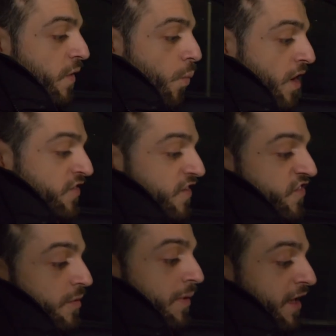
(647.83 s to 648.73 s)
It wants
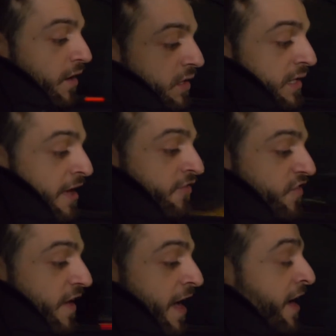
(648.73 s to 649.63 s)
us to make a
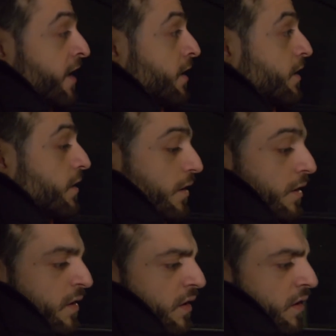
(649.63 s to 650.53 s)
left at
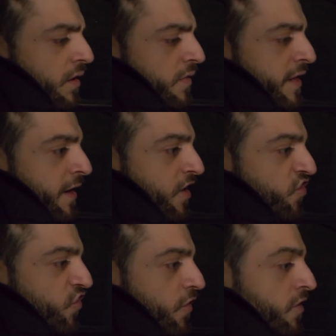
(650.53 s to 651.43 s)
the
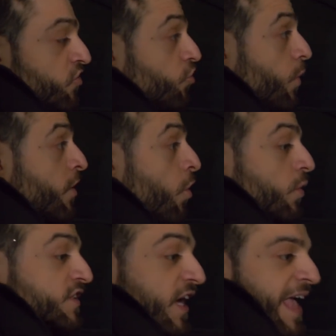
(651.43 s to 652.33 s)
next turn. Twin
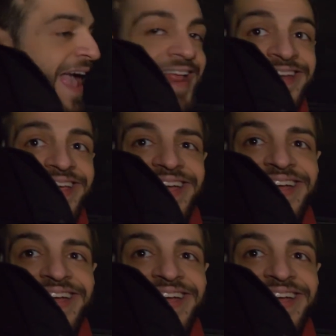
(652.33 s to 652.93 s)
Oaks again.